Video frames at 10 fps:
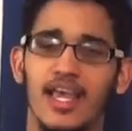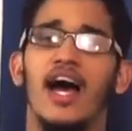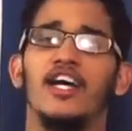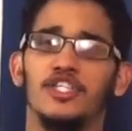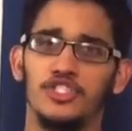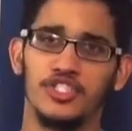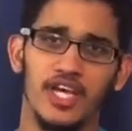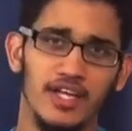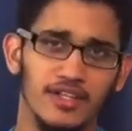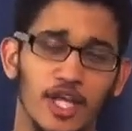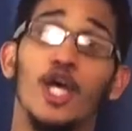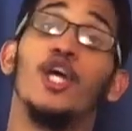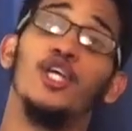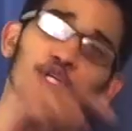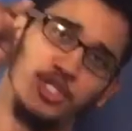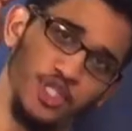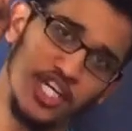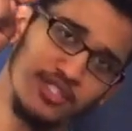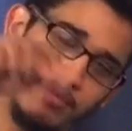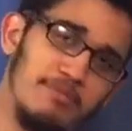How could you tell? You're
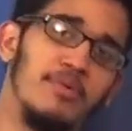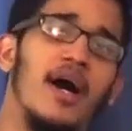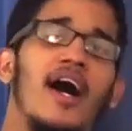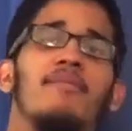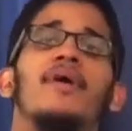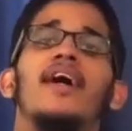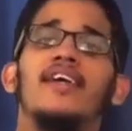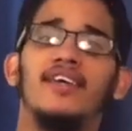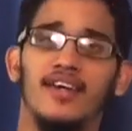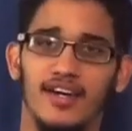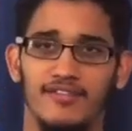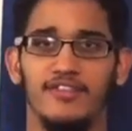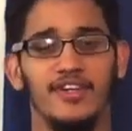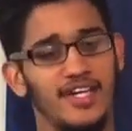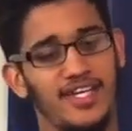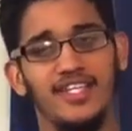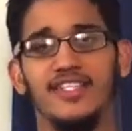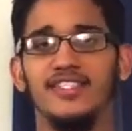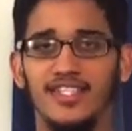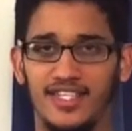judging me by my cover,
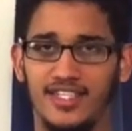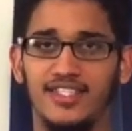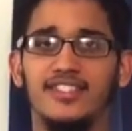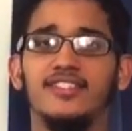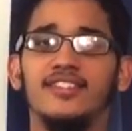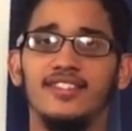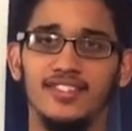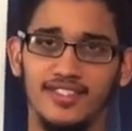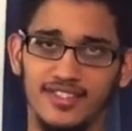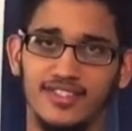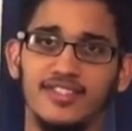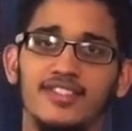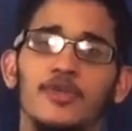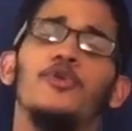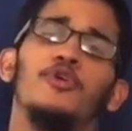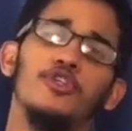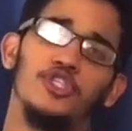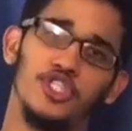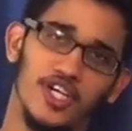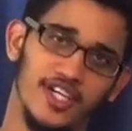huh? Who are
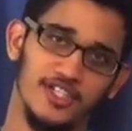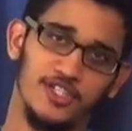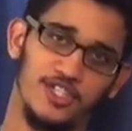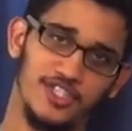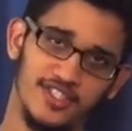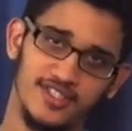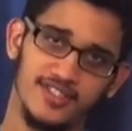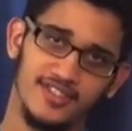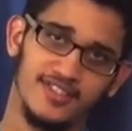you to judge?